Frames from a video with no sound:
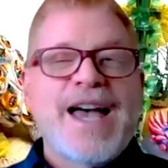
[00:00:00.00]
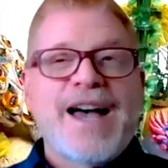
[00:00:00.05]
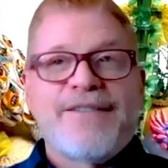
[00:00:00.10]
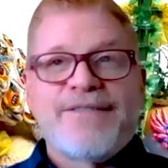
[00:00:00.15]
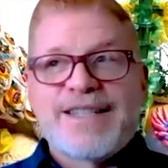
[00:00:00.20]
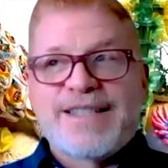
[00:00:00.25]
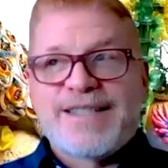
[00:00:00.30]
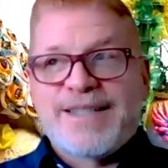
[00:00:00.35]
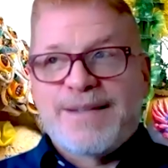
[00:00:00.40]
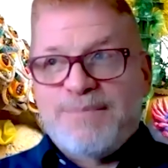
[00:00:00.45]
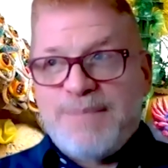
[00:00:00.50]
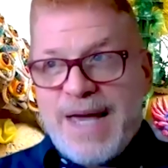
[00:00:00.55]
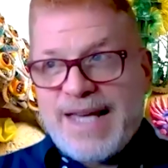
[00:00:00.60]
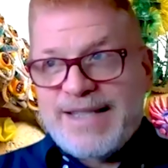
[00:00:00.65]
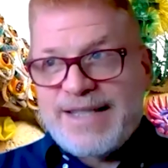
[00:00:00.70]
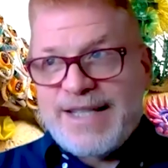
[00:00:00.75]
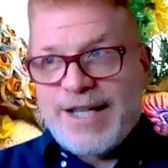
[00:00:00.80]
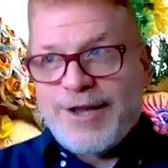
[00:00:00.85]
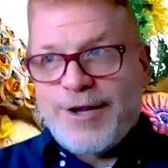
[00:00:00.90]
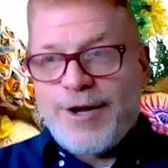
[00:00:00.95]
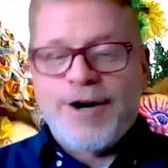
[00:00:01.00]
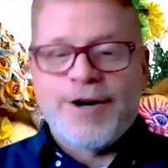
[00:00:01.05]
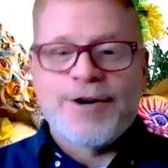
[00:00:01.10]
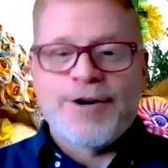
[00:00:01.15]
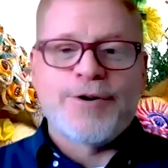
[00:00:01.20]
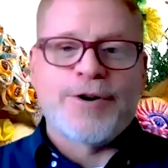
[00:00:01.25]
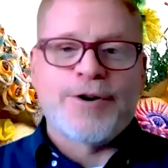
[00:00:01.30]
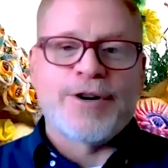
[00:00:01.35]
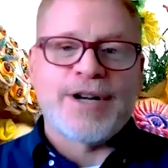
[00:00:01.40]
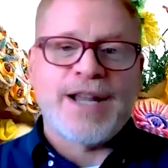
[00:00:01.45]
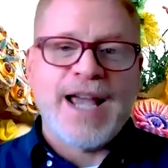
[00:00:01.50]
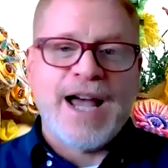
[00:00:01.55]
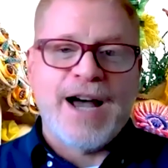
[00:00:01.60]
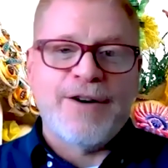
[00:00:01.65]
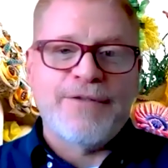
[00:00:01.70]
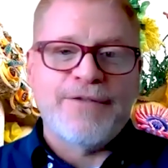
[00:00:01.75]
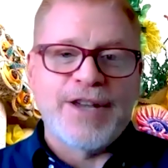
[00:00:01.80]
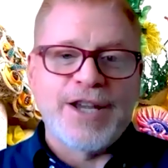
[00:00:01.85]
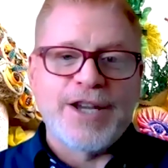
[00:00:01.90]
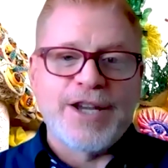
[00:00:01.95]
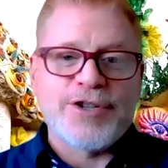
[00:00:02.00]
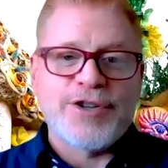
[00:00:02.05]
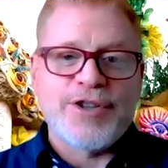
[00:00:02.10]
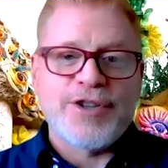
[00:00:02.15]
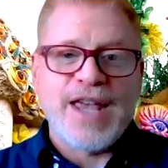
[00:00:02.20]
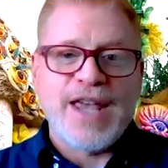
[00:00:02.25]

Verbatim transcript: have this amazing longhorn cowfish